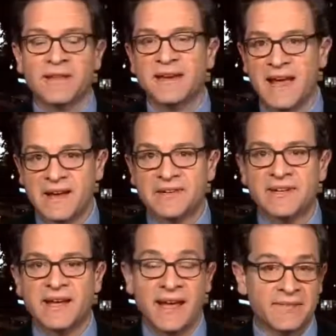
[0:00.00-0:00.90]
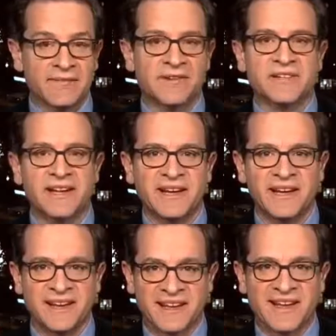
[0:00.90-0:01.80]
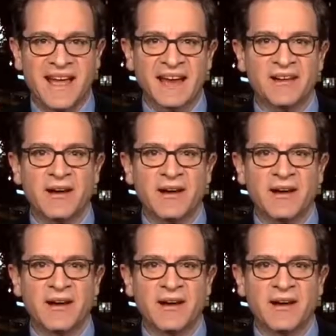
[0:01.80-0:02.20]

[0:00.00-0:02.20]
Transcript: the nation and Virginia had